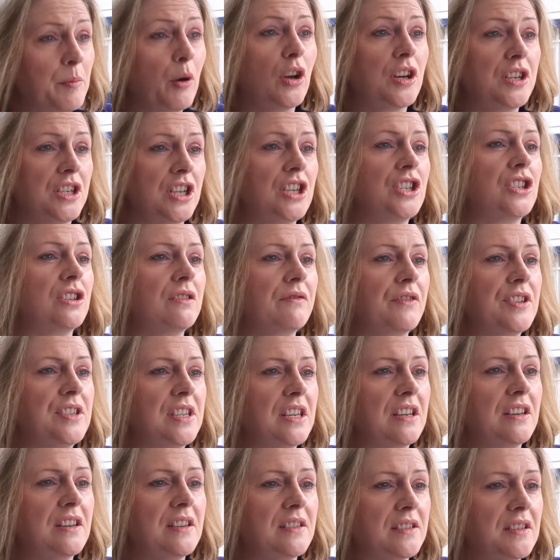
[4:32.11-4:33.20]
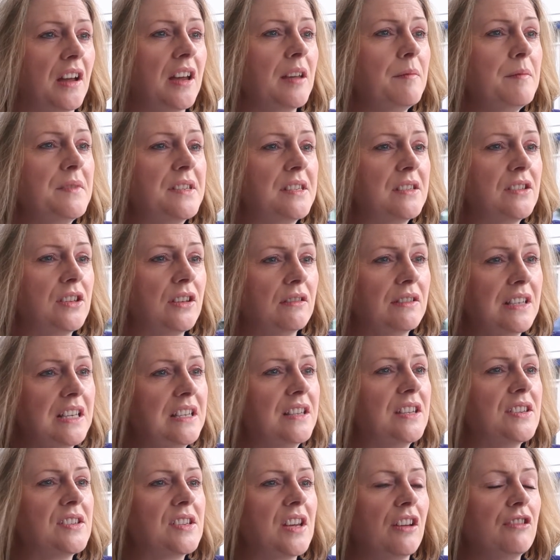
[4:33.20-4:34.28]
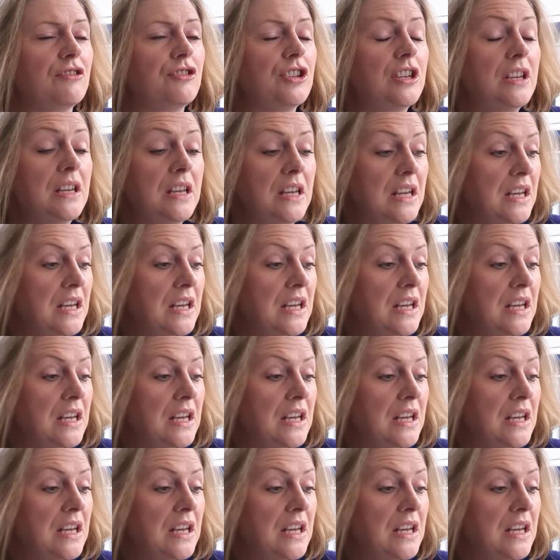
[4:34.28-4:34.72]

politician for serious times to lead this country.